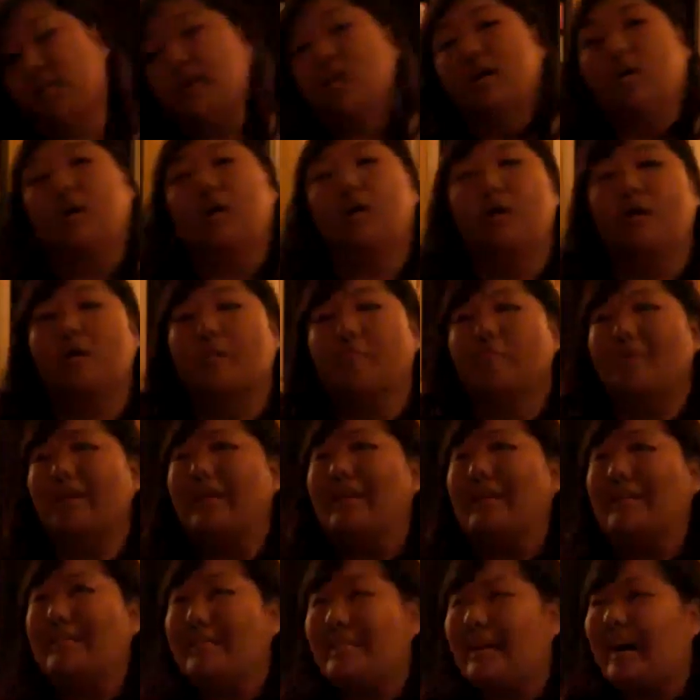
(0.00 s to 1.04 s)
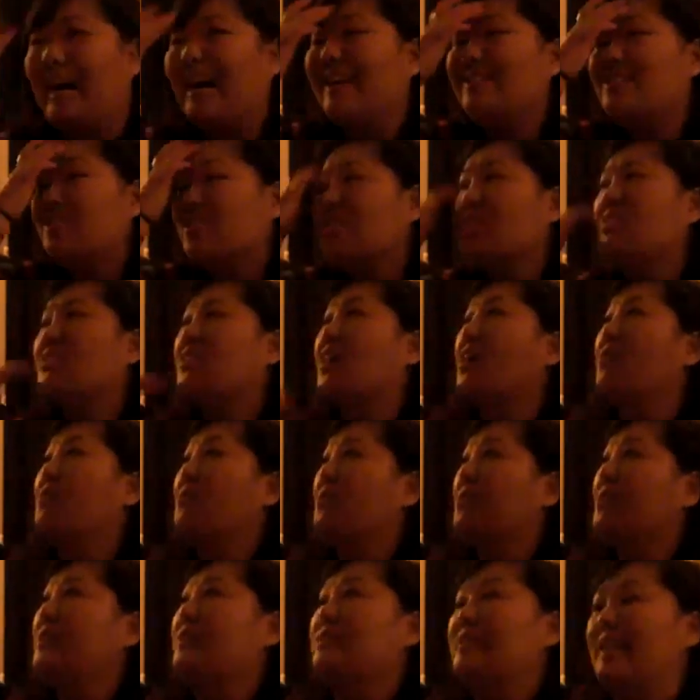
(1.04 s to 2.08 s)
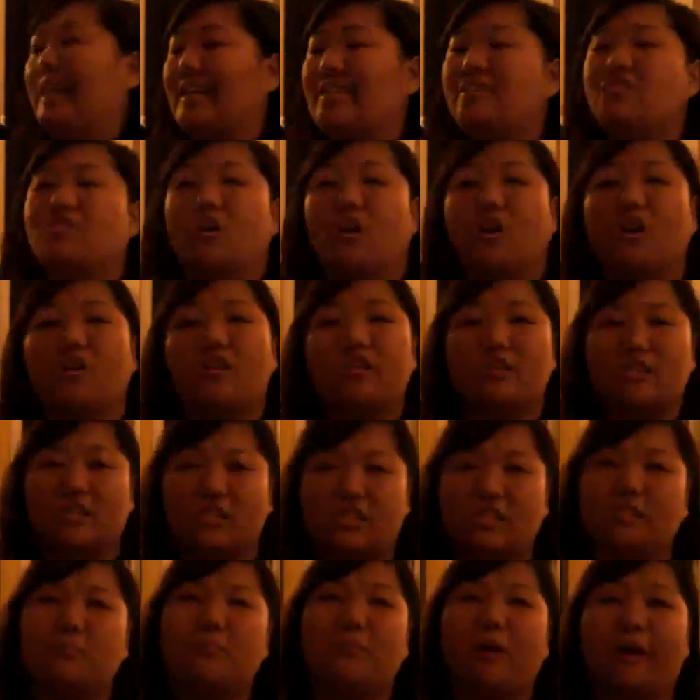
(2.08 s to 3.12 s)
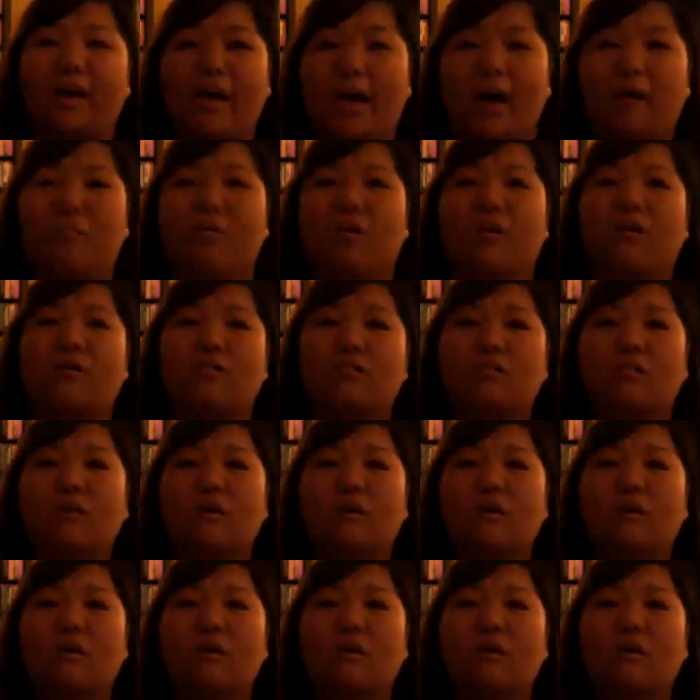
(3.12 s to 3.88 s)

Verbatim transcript: Um, it is actually not really that dark, it's just my camera.